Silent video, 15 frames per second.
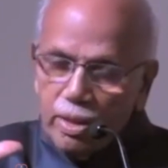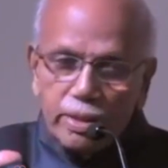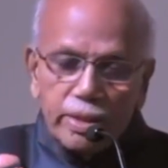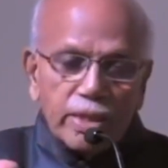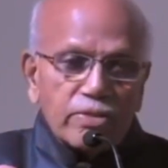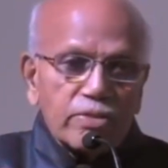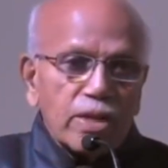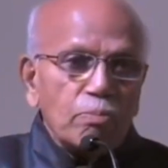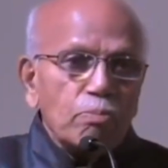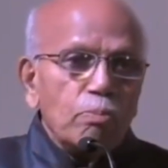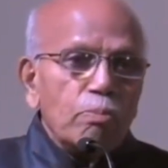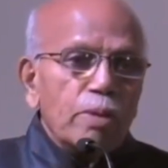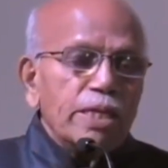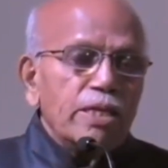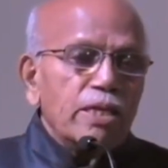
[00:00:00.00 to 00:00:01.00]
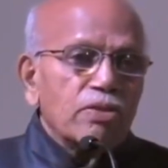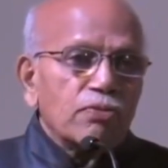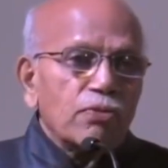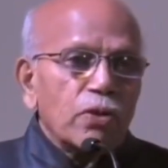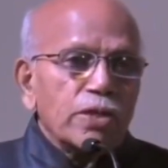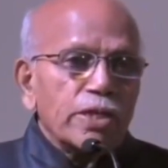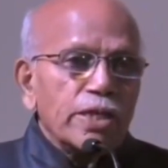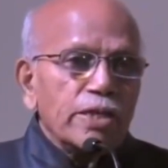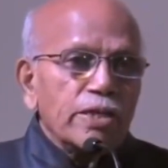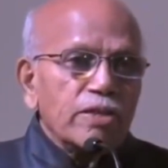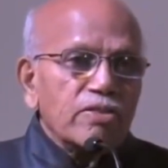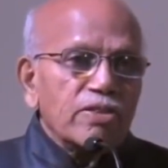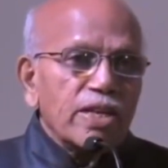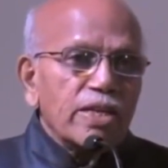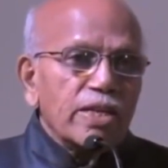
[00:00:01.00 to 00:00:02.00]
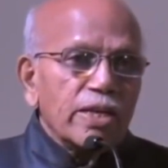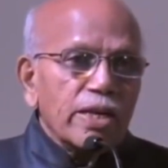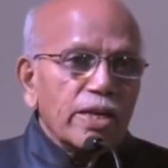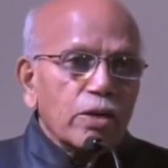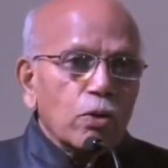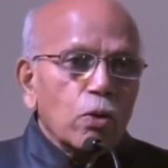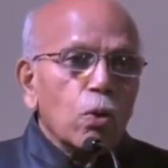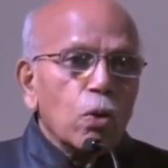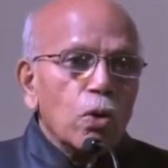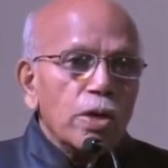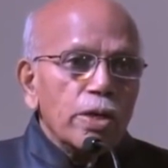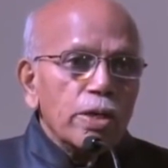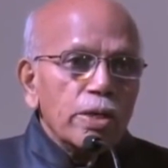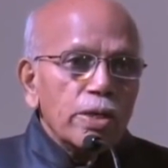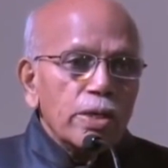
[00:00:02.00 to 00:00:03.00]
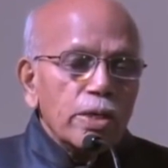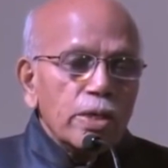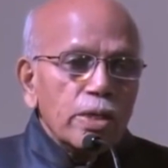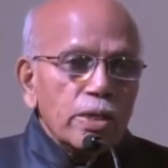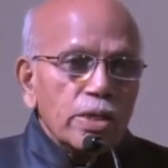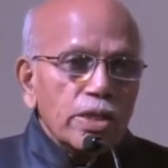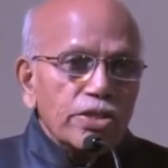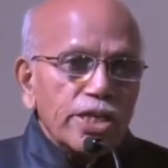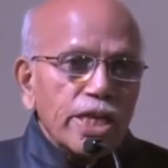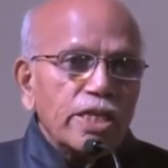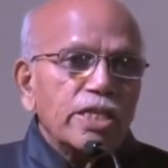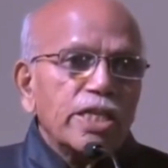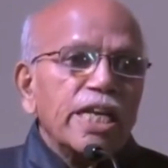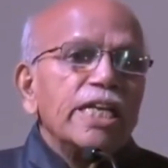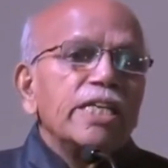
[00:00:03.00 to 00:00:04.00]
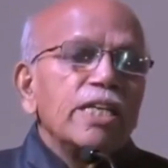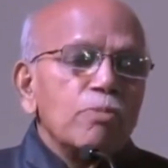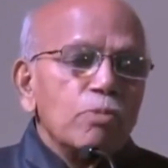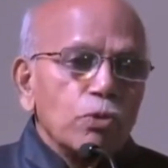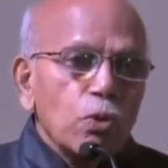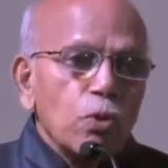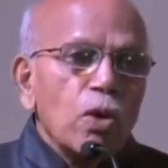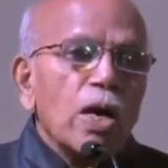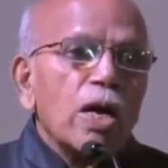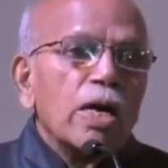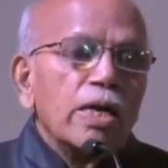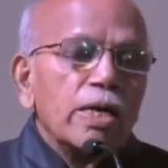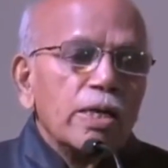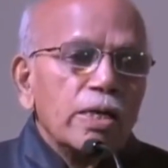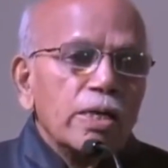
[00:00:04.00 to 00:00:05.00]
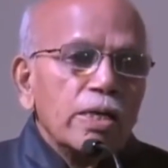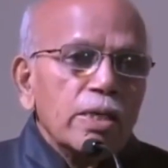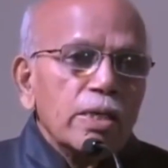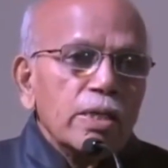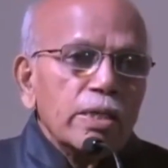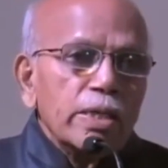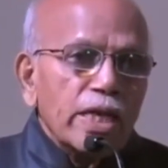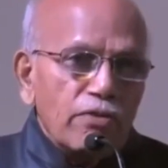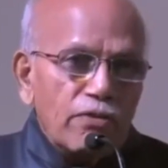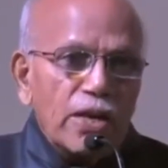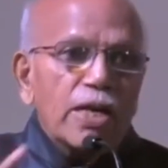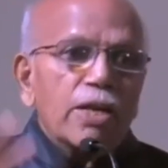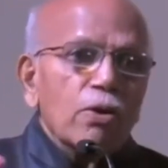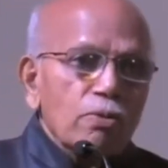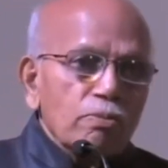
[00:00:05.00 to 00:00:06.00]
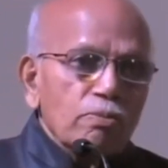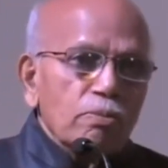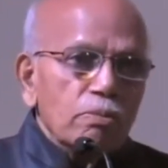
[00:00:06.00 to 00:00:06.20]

In that minus 40 degrees centigrade cold, the jet hit him so hard that he fell down.